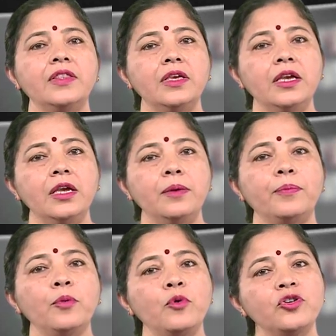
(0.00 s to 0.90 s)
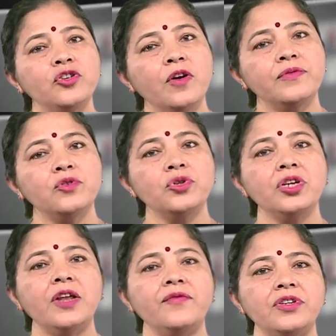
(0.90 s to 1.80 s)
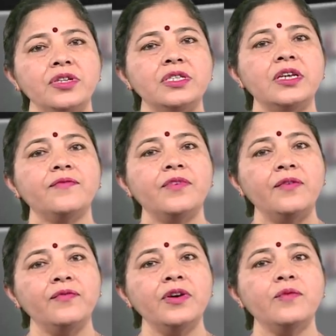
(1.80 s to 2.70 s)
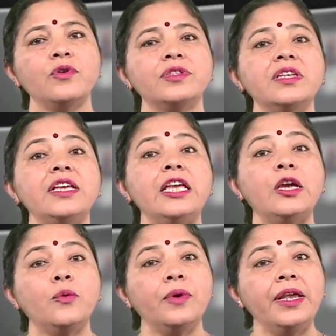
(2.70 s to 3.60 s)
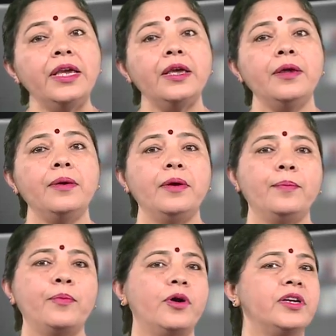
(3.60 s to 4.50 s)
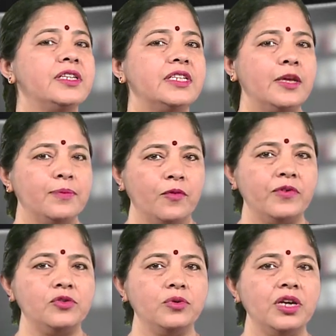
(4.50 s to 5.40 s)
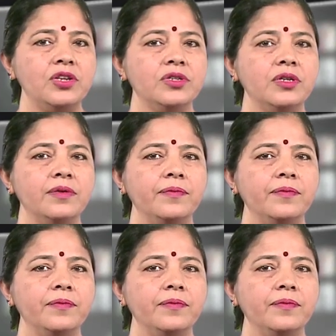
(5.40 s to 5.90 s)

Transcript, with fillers: the promotion of social efficiency and welfare was an equally important aim of education.